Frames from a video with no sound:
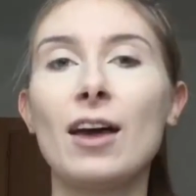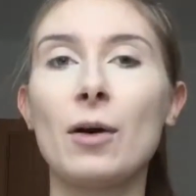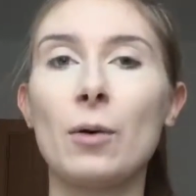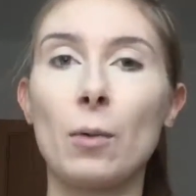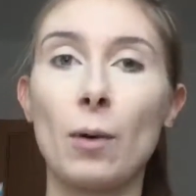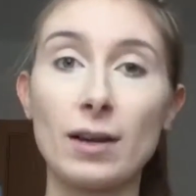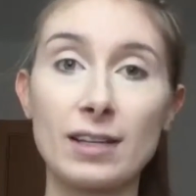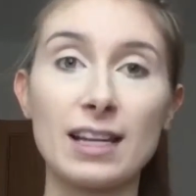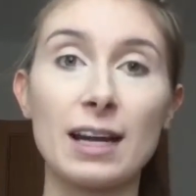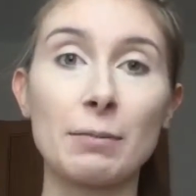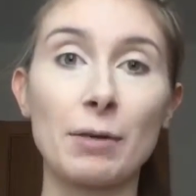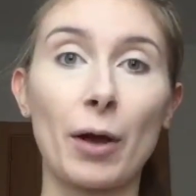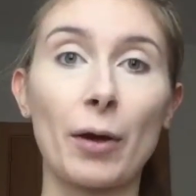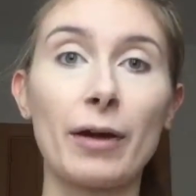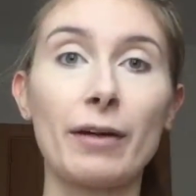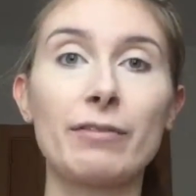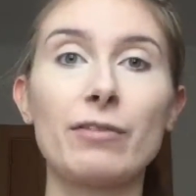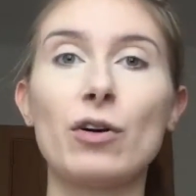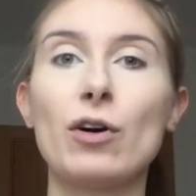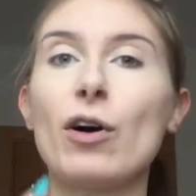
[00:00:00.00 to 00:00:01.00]
What I'm
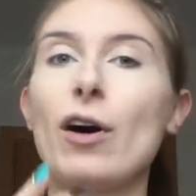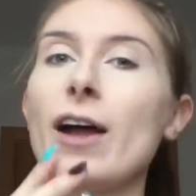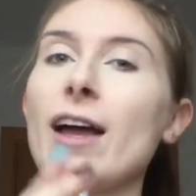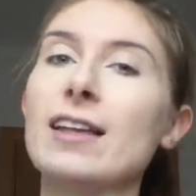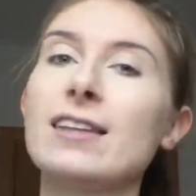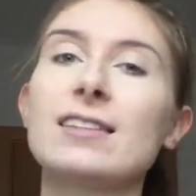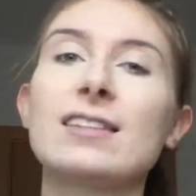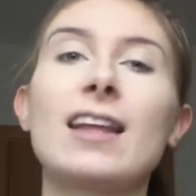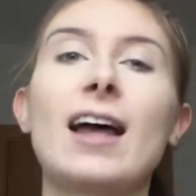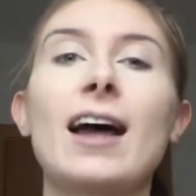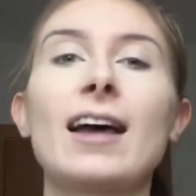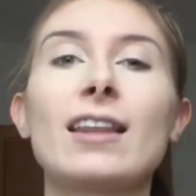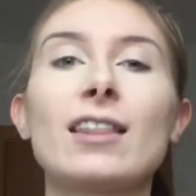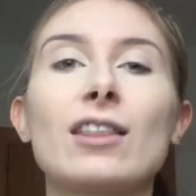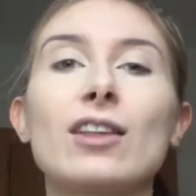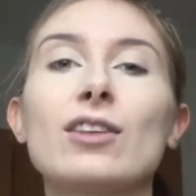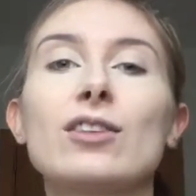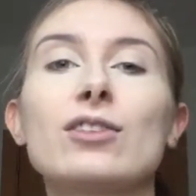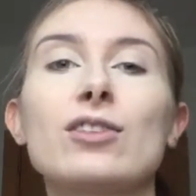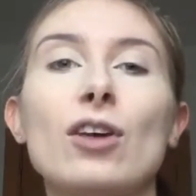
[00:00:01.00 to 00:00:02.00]
going for is like
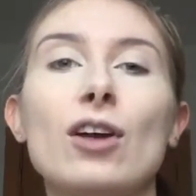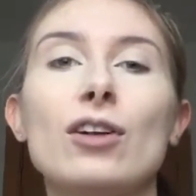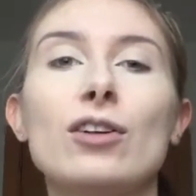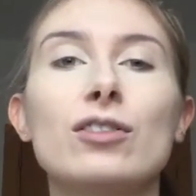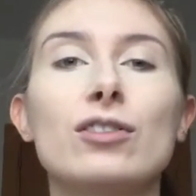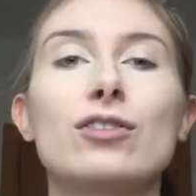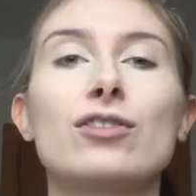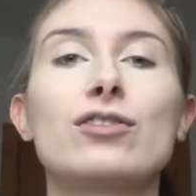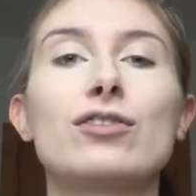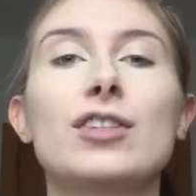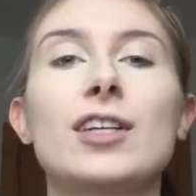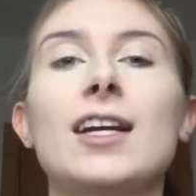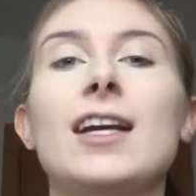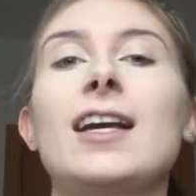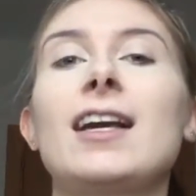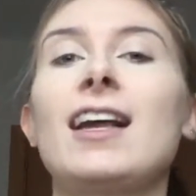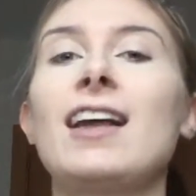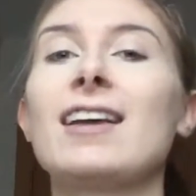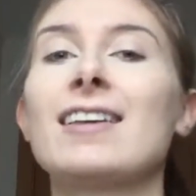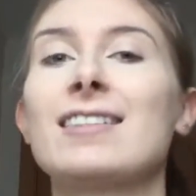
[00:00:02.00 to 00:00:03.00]
the
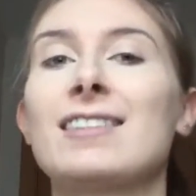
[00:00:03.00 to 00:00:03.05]
Sultry